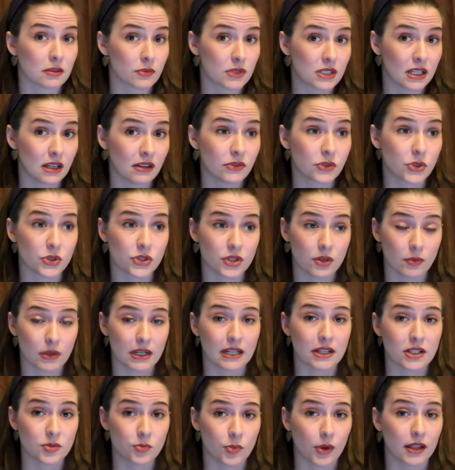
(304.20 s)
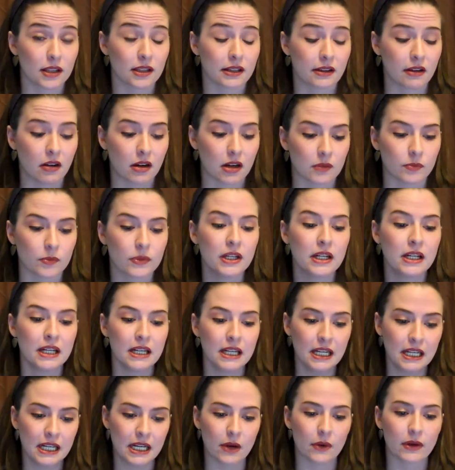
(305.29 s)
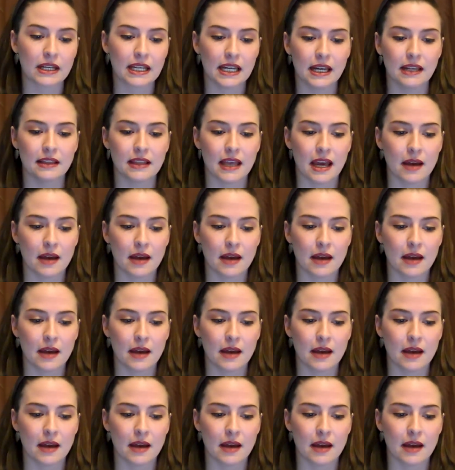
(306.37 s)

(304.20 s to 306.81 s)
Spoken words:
themselves or somebody else bodily harm. Now again,